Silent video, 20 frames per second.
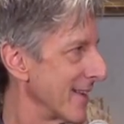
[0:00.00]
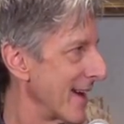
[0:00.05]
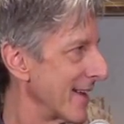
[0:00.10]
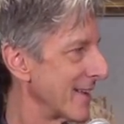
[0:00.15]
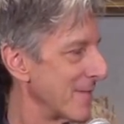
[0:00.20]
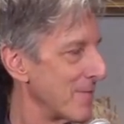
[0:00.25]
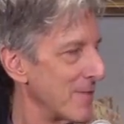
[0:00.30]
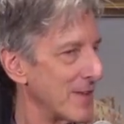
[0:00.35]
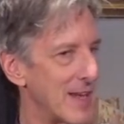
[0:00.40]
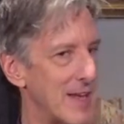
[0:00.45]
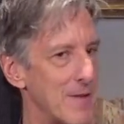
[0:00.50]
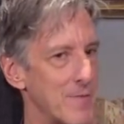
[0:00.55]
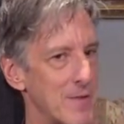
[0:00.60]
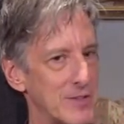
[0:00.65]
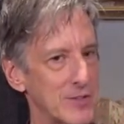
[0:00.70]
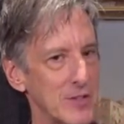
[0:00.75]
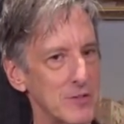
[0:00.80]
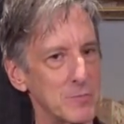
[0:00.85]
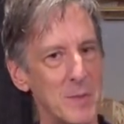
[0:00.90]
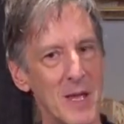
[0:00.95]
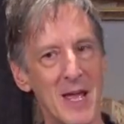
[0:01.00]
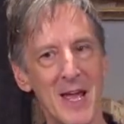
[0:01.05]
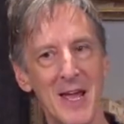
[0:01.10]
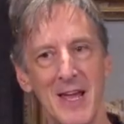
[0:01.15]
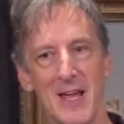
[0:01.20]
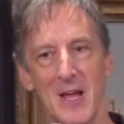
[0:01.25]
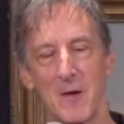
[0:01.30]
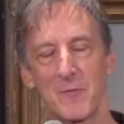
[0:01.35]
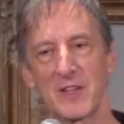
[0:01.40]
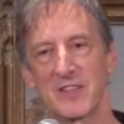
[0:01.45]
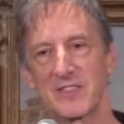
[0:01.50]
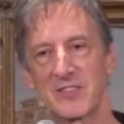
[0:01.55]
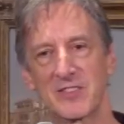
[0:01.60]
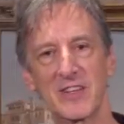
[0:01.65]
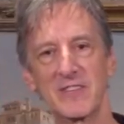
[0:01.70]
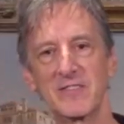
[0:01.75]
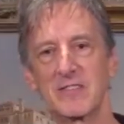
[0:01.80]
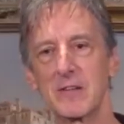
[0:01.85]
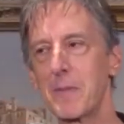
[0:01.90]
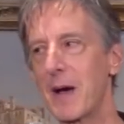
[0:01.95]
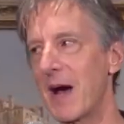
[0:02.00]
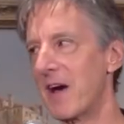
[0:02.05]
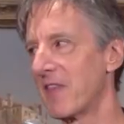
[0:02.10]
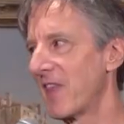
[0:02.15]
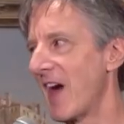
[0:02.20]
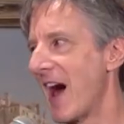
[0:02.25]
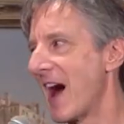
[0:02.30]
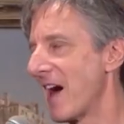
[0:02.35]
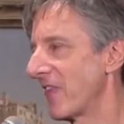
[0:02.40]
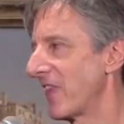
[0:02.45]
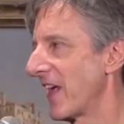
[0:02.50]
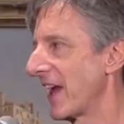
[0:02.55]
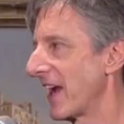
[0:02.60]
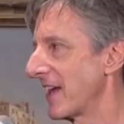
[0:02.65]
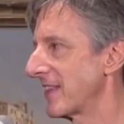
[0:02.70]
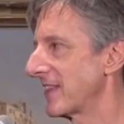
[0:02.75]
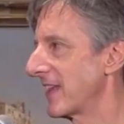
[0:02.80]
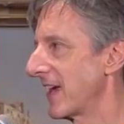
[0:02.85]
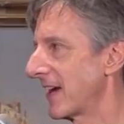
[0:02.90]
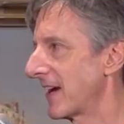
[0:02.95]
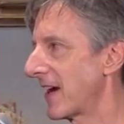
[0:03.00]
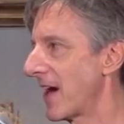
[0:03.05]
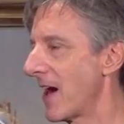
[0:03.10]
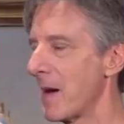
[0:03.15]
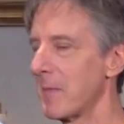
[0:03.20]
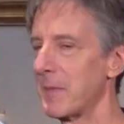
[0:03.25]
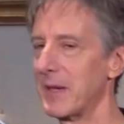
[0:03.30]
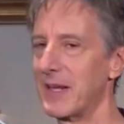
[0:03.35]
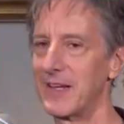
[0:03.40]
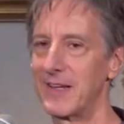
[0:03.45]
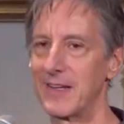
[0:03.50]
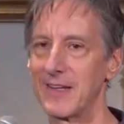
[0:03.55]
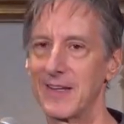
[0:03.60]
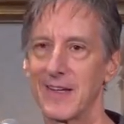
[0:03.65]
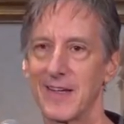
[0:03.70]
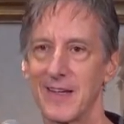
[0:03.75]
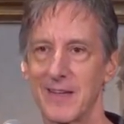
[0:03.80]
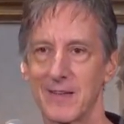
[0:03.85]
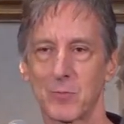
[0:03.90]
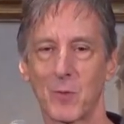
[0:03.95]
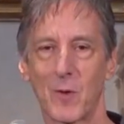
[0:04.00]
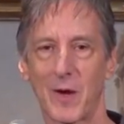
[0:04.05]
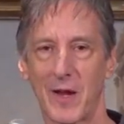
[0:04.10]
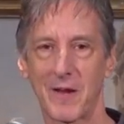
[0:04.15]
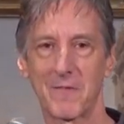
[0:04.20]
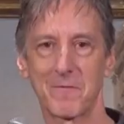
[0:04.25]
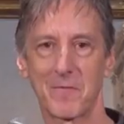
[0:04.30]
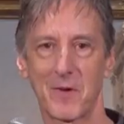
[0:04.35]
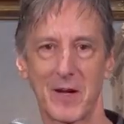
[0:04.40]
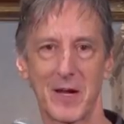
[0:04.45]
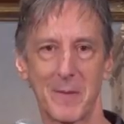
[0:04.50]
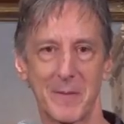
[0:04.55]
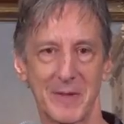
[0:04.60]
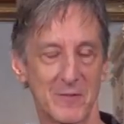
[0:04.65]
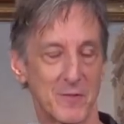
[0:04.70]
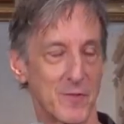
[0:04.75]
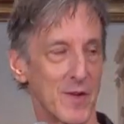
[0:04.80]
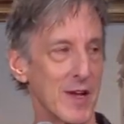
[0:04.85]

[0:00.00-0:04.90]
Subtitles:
Like if it's just about that, then I think comedy is working for him.